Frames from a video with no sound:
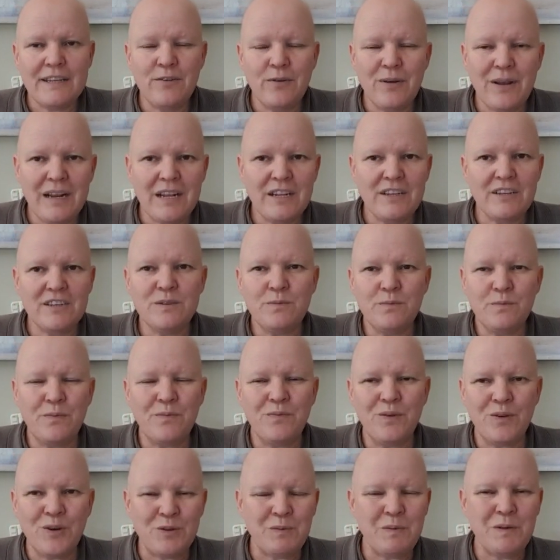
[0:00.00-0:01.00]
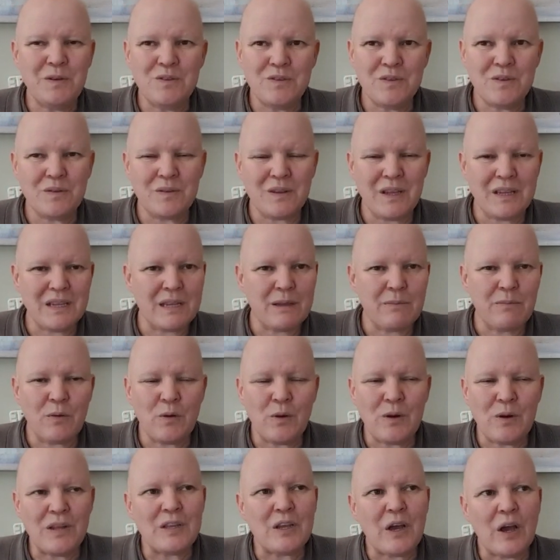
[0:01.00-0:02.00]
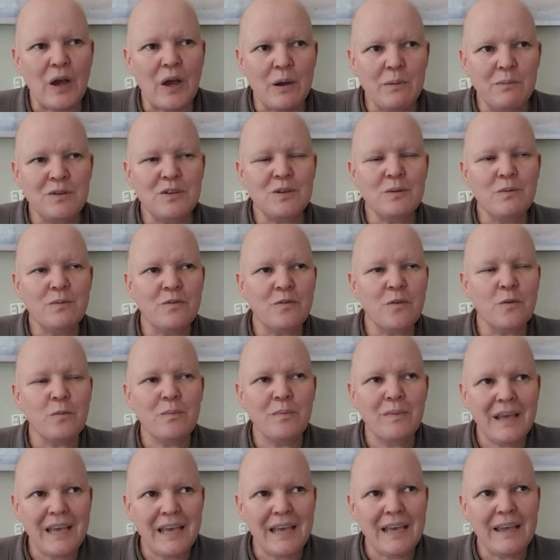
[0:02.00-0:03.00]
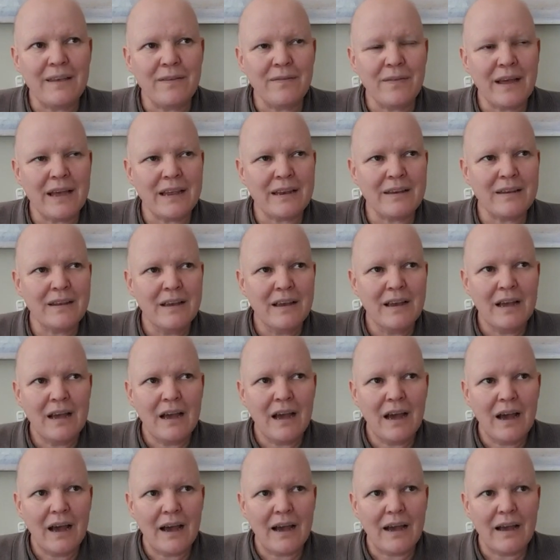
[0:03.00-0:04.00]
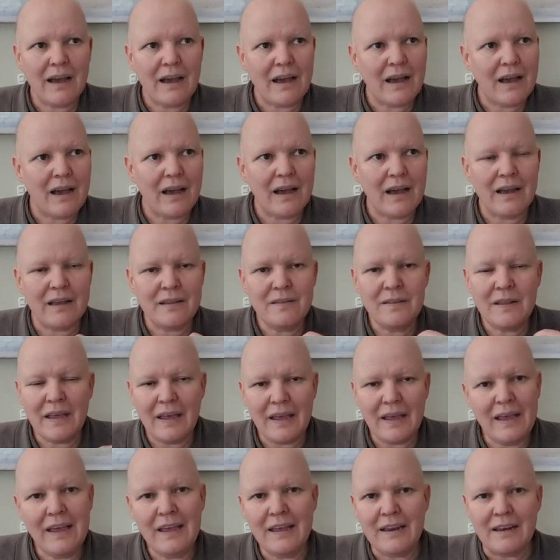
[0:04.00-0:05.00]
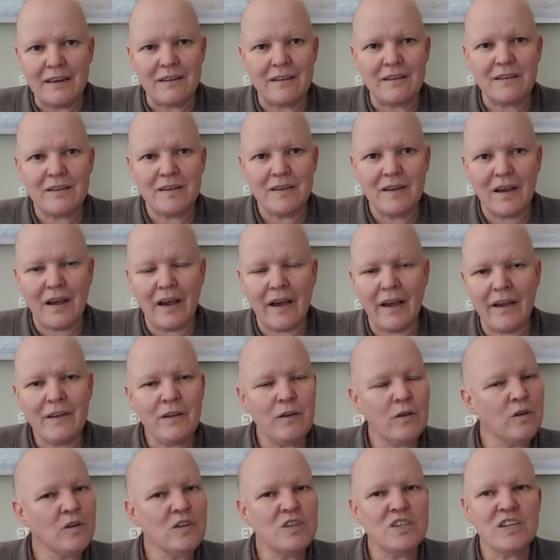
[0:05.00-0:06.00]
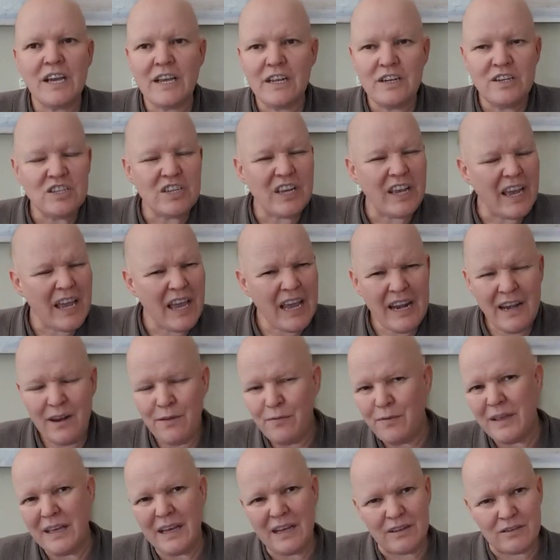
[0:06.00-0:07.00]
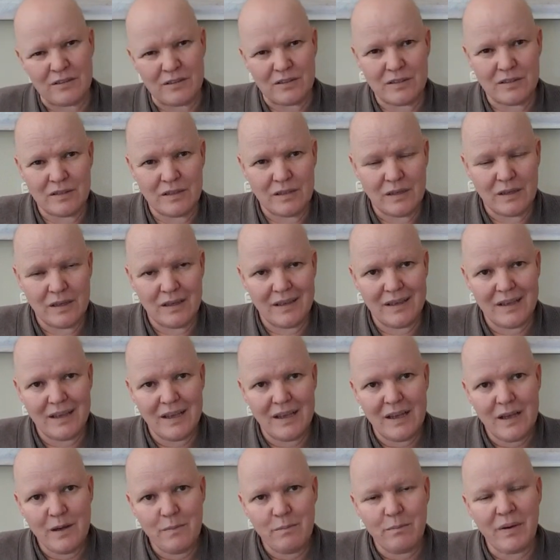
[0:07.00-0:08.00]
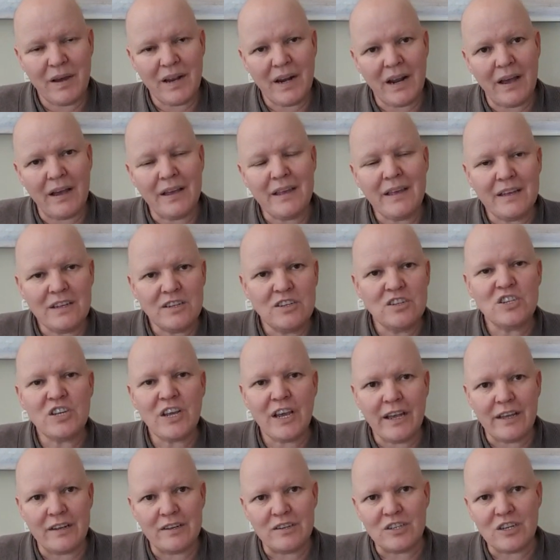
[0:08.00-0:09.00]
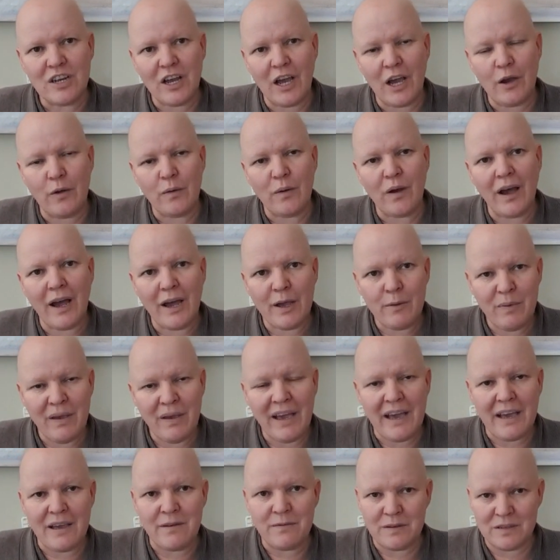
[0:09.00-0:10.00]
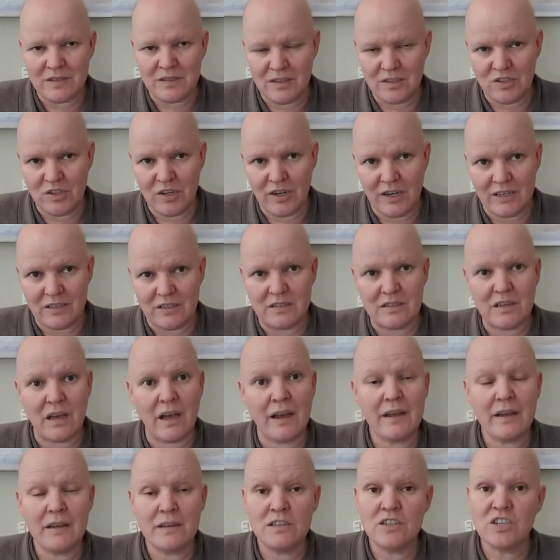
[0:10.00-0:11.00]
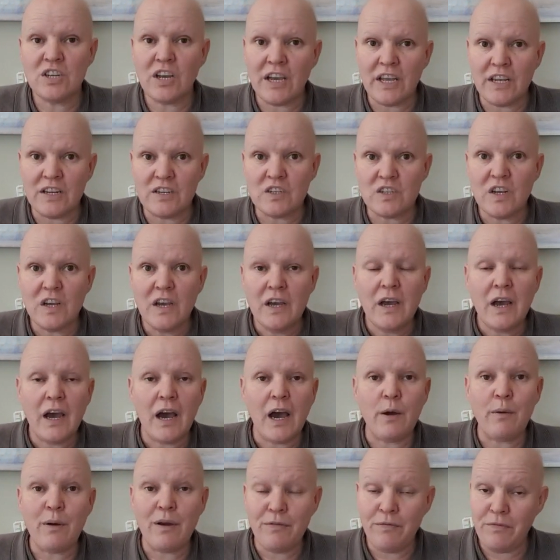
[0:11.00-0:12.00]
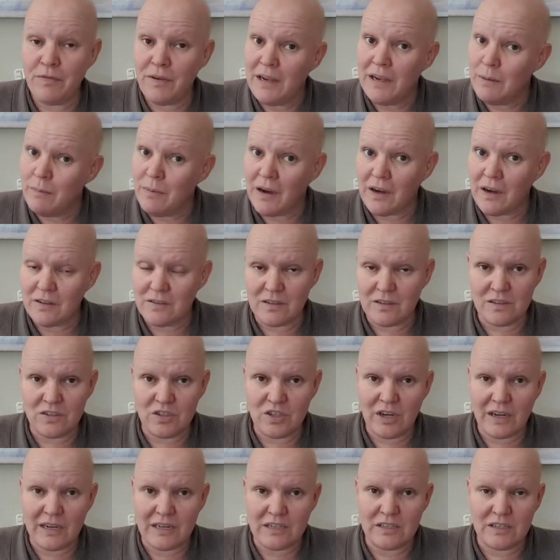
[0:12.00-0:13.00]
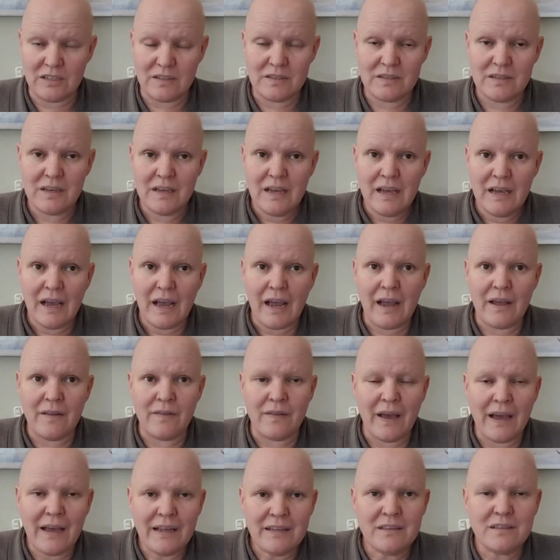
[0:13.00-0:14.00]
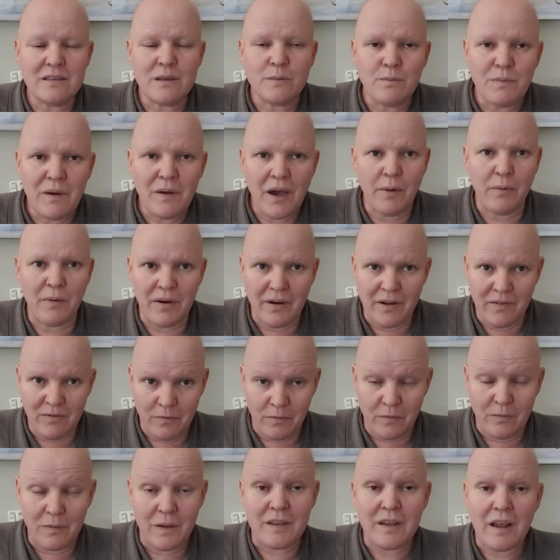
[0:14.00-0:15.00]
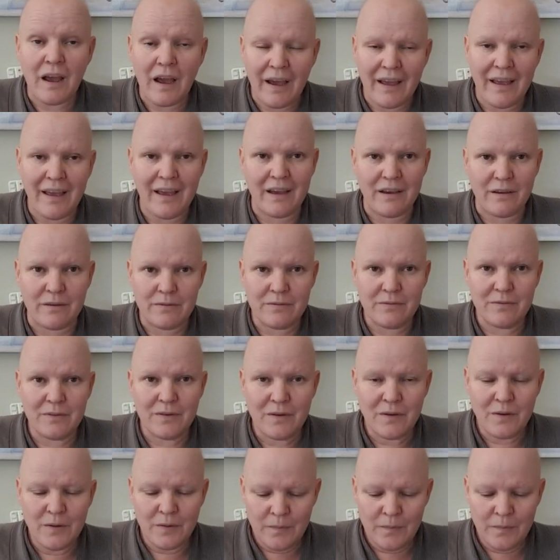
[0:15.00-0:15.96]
it really just brought it home for me that in the end, I can't change anything else, but I can change how I behave in situations. I can change how I feel about situations, and that's the power that I have.